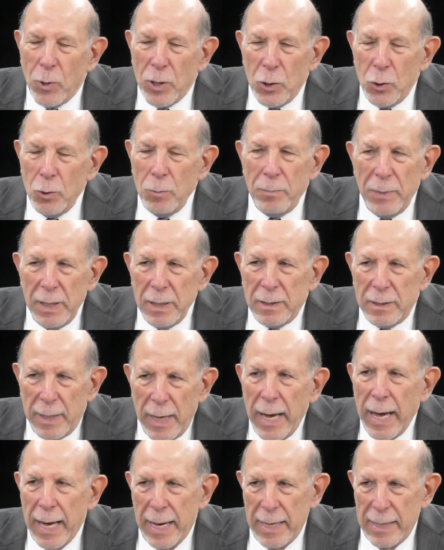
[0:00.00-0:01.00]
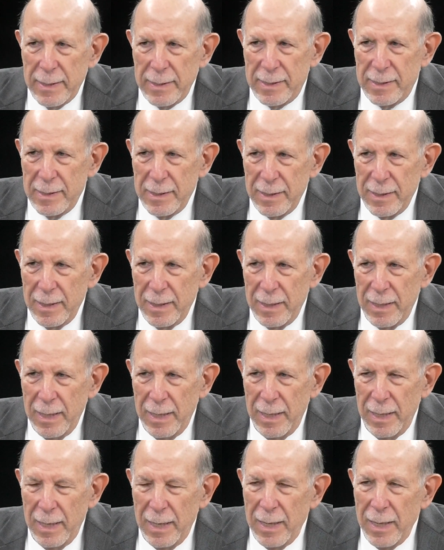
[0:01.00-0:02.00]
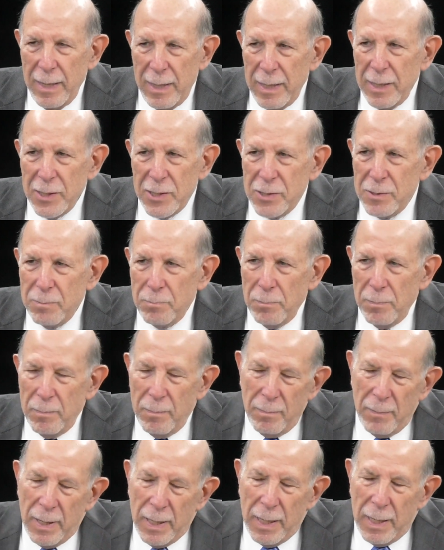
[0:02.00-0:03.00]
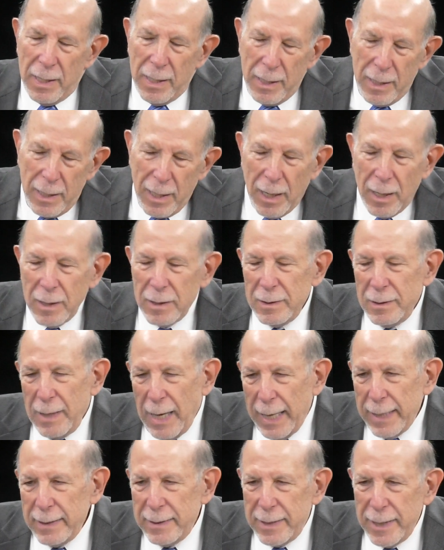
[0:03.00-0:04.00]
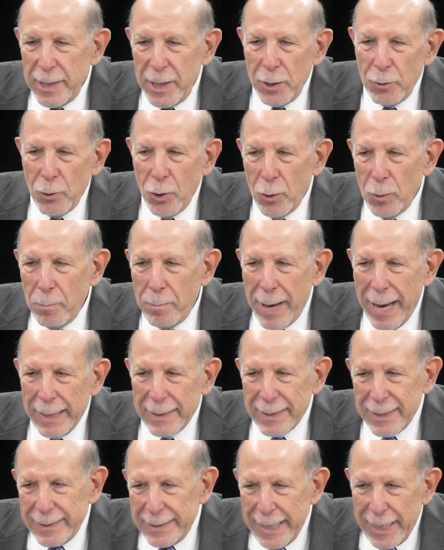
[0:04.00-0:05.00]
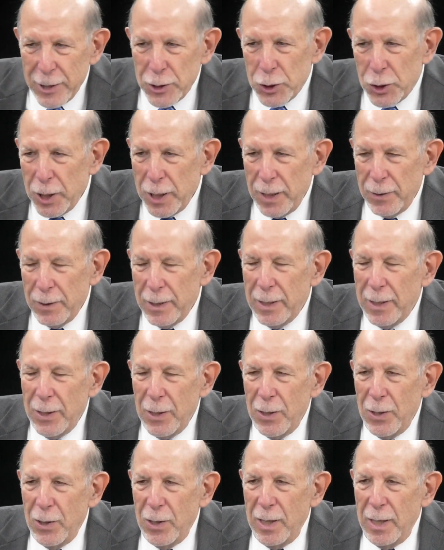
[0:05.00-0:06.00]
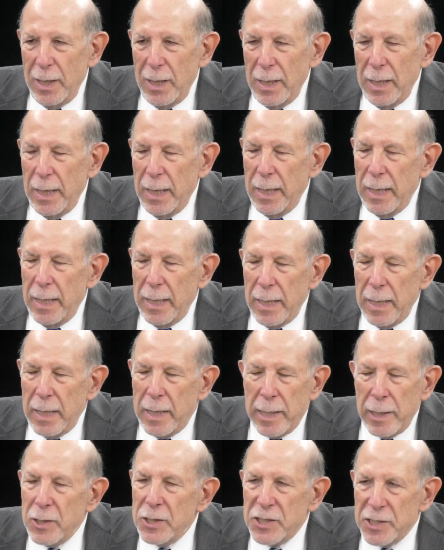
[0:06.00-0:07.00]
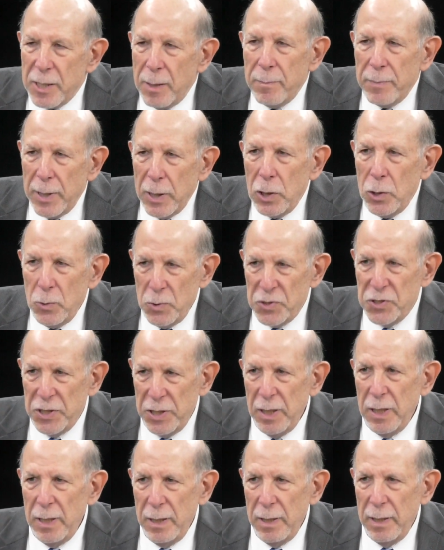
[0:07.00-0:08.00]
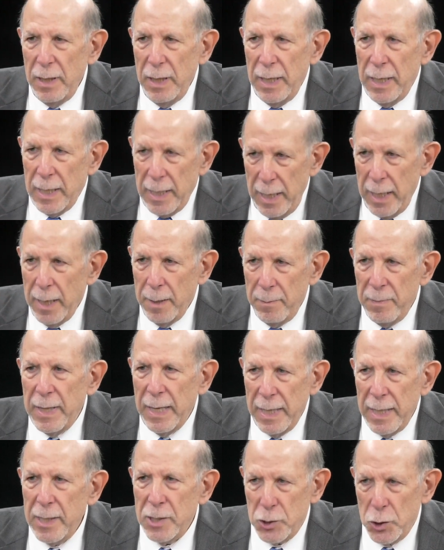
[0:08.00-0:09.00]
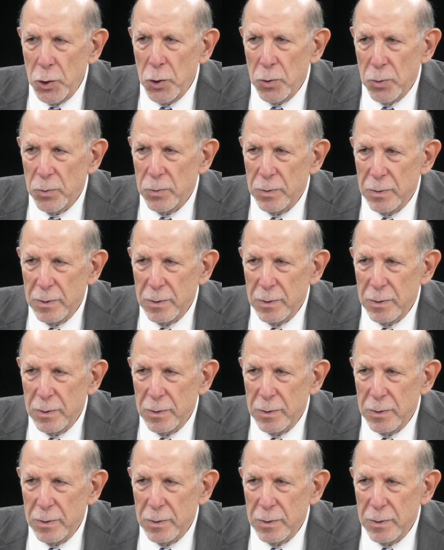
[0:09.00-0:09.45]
when you meet Taz, mm-hmm. this young 19 year old Bangladeshi, there's something you see in him that is you.